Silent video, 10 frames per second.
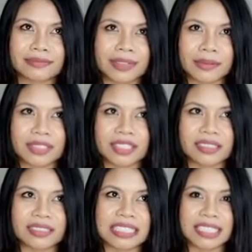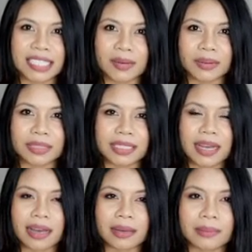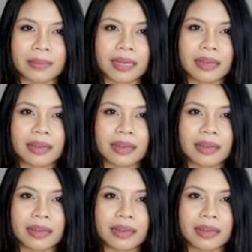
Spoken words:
I was just dizzy all the time.